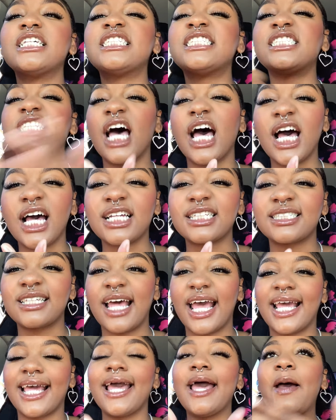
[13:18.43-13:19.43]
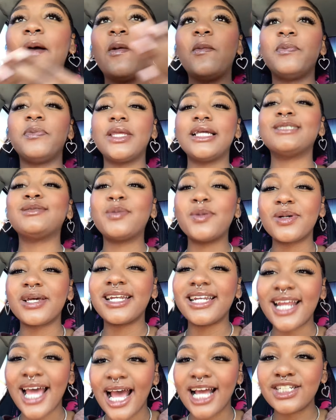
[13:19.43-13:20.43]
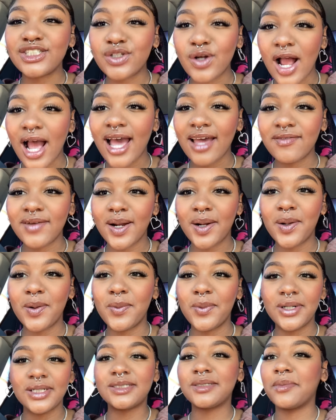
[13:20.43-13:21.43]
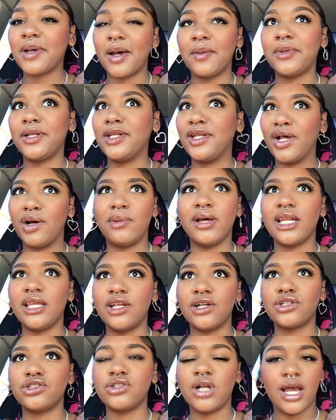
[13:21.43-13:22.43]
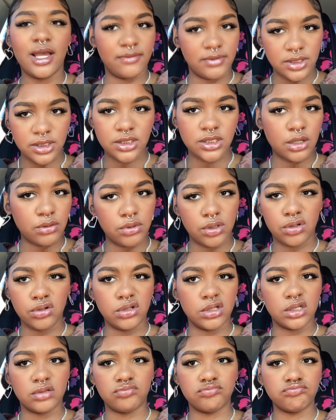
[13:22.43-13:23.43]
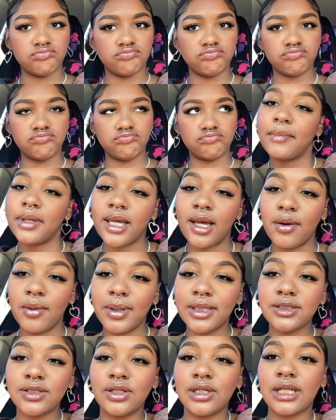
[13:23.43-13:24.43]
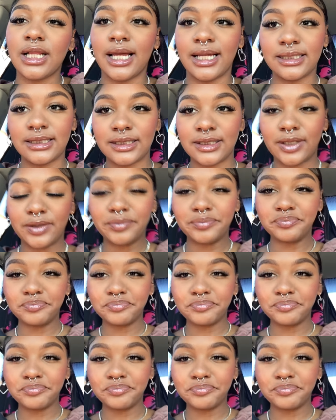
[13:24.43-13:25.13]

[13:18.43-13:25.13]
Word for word: sucks. Like, these people cannot drive. I don't know what it's about, but nobody who can drive. It's so annoying. But yeah, we're about to go to class, so.